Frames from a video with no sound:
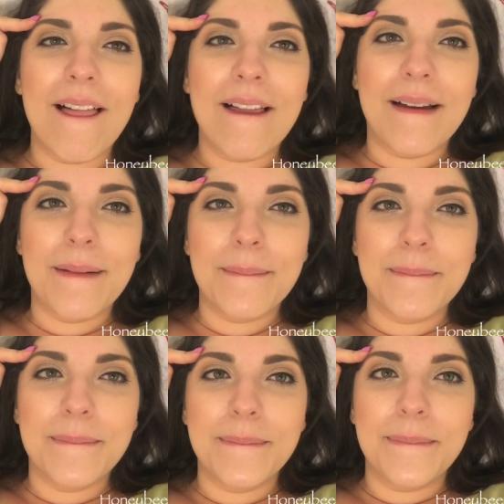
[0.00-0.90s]

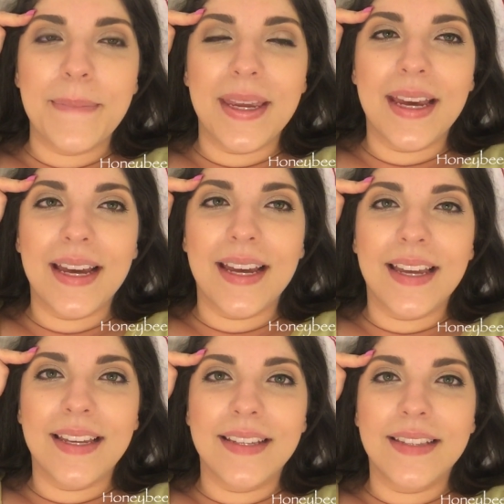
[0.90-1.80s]
um,
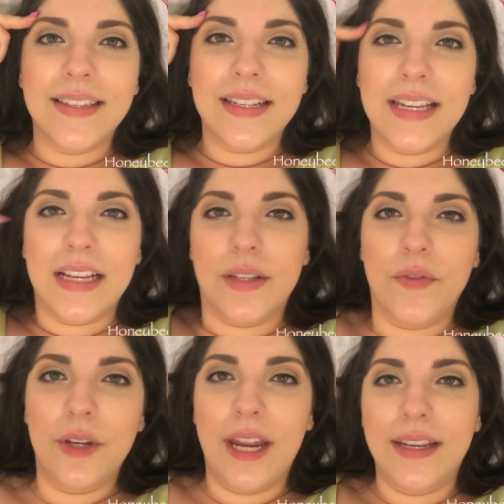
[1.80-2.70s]
because it takes a
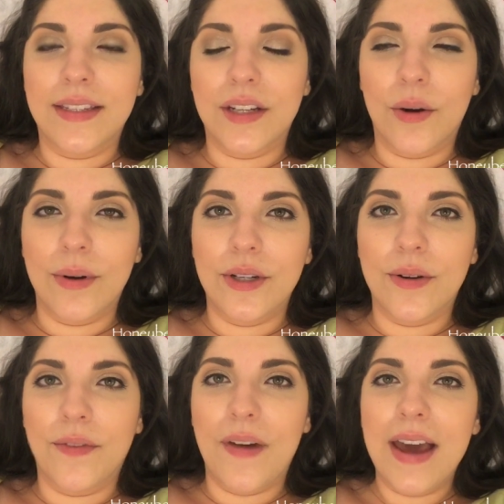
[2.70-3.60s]
few days to go
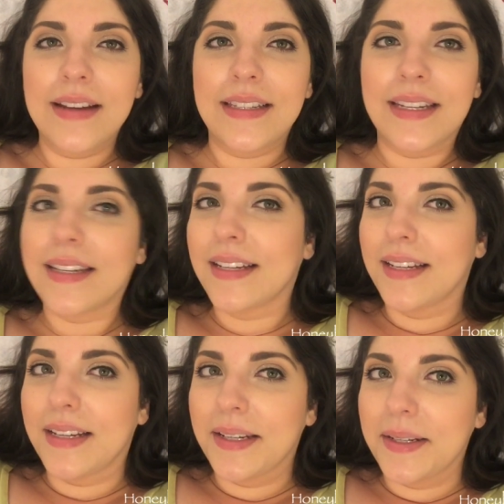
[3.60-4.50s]
into effect.
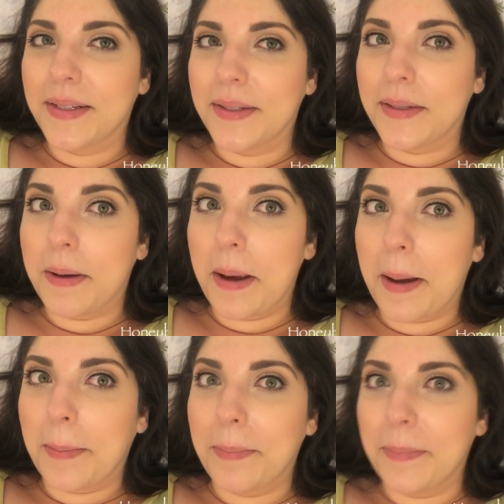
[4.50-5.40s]
So,
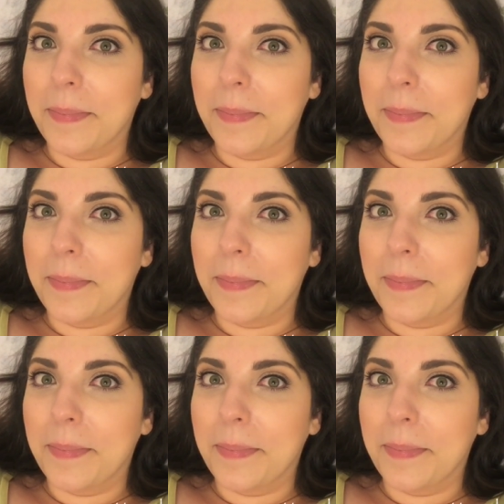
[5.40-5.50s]
yeah.